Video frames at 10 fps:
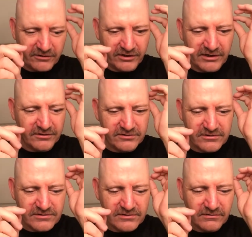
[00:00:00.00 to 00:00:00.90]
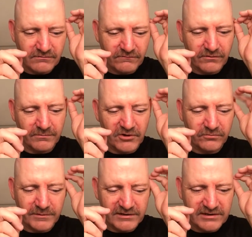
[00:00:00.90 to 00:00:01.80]
your ears for the
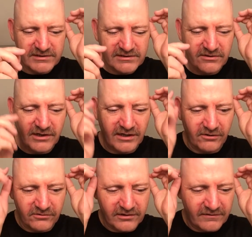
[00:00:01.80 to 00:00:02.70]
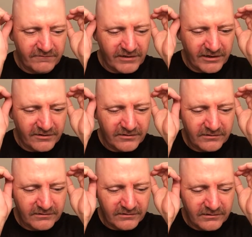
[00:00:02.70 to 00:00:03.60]
most part. Yeah, still got a little tough there.
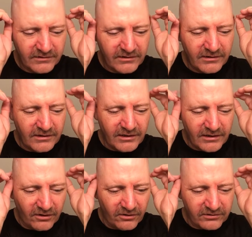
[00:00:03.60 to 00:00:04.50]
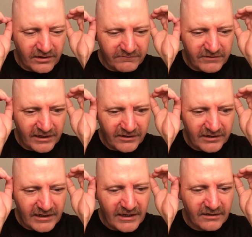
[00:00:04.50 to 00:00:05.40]
a little tough there.
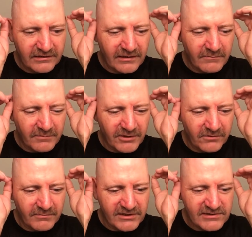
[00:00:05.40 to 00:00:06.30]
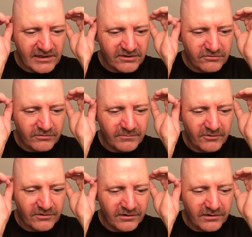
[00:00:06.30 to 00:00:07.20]
Yeah, I'll take my beard mustache
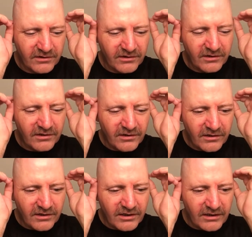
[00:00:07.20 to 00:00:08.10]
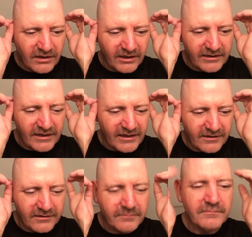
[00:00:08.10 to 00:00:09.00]
trimmer and clean that
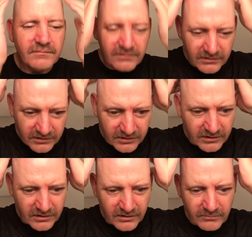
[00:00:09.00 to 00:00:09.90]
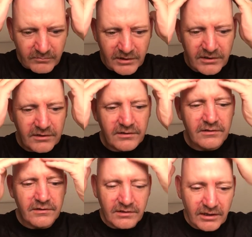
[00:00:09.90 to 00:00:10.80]
up. But uh,
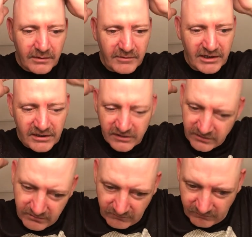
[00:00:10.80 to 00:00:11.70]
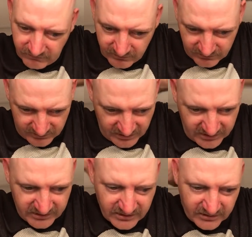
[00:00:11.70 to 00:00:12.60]
yeah, my head,
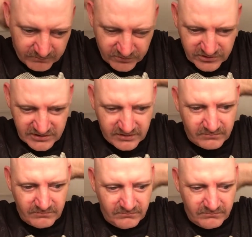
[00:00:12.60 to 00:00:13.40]
99%